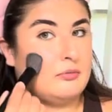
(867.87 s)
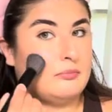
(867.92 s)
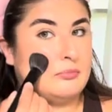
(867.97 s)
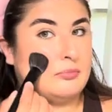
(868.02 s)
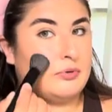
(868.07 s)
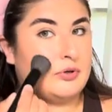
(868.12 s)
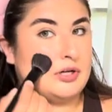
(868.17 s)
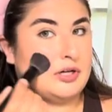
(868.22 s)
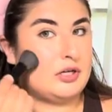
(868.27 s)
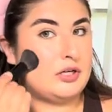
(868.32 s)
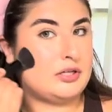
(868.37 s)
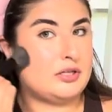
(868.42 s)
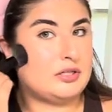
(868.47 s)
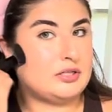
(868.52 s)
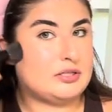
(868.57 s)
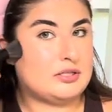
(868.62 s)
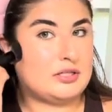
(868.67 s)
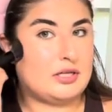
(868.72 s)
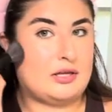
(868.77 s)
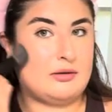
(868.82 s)
Put it in the
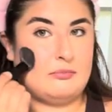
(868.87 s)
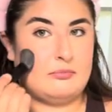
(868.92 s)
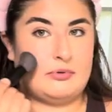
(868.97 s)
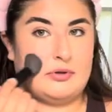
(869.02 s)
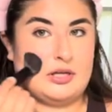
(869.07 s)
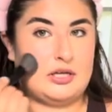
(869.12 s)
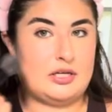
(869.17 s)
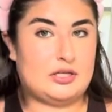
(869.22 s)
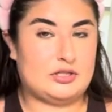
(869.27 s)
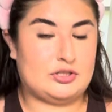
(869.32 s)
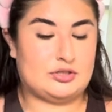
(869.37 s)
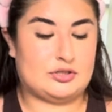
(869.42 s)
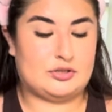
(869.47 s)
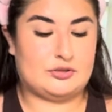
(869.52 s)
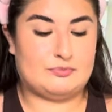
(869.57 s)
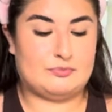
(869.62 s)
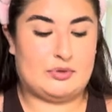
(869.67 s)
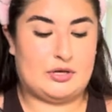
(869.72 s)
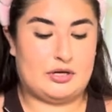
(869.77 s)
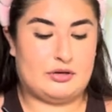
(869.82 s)
same place, just
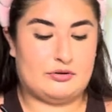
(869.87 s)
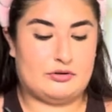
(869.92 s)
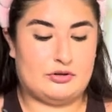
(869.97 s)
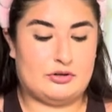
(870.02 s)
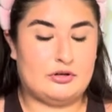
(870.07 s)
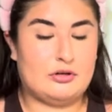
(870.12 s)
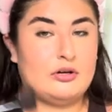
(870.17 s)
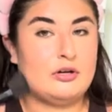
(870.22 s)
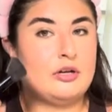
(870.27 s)
powder.